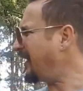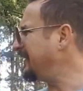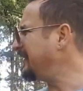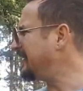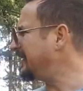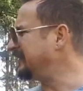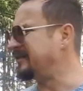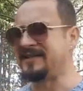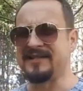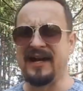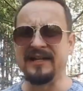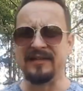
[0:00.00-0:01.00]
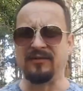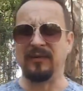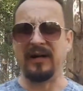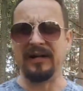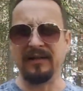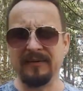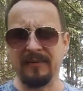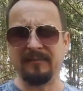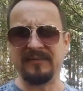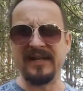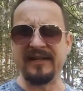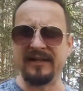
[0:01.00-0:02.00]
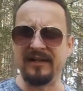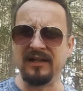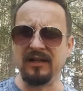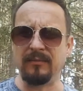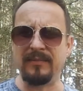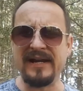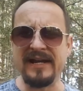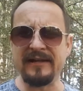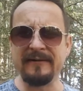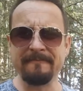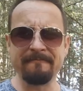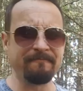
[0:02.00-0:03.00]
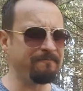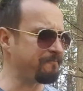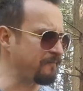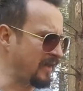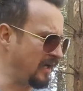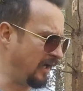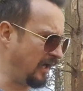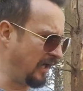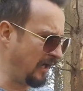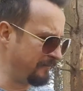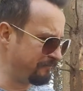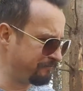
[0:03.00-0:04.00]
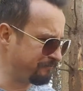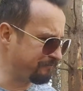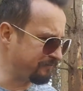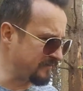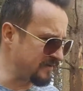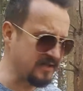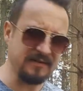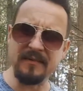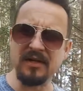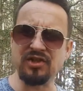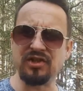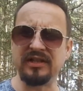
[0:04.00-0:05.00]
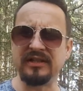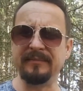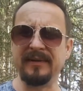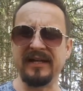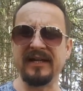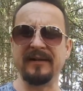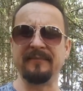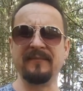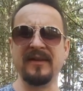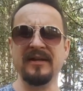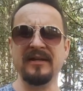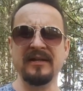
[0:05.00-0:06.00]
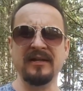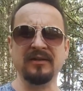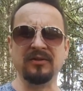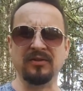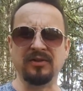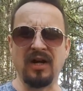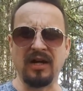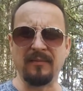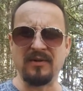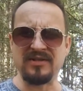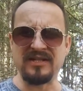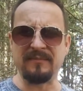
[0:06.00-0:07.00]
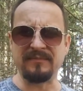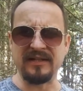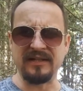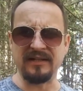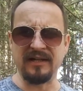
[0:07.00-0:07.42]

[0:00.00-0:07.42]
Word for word: And I decided while I'm taking a little break, uh, as I mentioned at the beginning, to talk about something